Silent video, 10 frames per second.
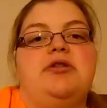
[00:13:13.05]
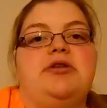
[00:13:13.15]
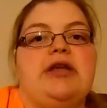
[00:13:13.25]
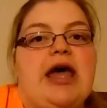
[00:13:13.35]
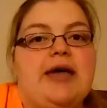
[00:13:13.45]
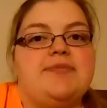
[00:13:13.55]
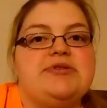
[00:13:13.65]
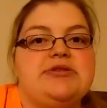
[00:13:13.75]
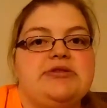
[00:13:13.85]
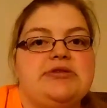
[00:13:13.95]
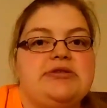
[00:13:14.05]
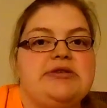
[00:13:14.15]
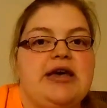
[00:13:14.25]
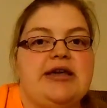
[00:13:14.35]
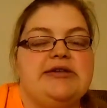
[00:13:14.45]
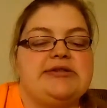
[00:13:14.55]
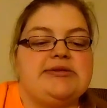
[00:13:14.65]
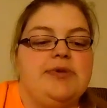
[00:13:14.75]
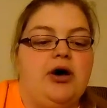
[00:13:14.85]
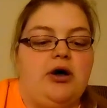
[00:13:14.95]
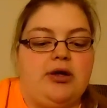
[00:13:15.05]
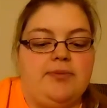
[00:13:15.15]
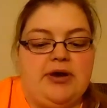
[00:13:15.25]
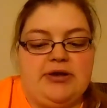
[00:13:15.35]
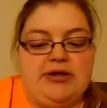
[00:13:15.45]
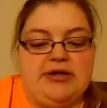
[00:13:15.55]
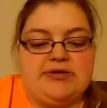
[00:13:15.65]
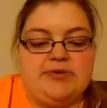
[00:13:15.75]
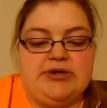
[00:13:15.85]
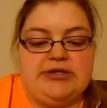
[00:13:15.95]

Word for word: The type set is small compared to this one.